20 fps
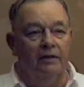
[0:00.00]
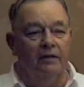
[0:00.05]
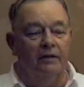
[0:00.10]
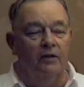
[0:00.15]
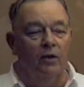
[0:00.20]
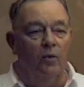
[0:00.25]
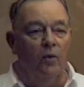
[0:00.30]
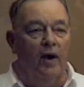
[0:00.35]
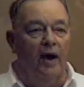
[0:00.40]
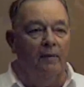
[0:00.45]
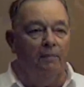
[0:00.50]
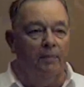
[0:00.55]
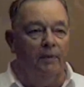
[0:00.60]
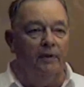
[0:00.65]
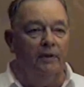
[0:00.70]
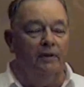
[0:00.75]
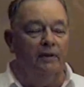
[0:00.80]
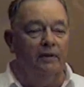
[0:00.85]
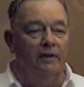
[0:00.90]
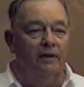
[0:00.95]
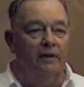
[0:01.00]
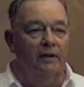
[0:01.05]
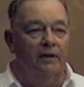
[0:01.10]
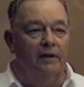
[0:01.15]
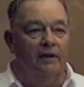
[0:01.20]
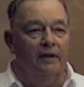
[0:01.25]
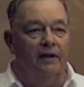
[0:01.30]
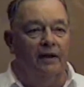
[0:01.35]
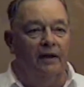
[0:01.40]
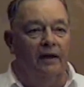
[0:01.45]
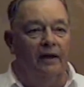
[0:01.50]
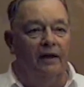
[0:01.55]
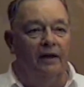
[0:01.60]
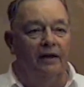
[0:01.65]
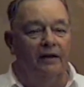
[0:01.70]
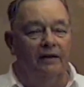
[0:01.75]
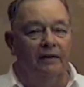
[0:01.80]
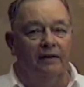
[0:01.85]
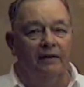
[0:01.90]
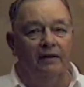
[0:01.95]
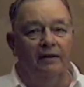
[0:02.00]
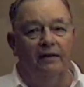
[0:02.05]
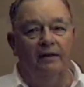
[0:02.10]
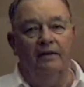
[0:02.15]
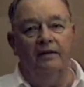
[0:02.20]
the weapon and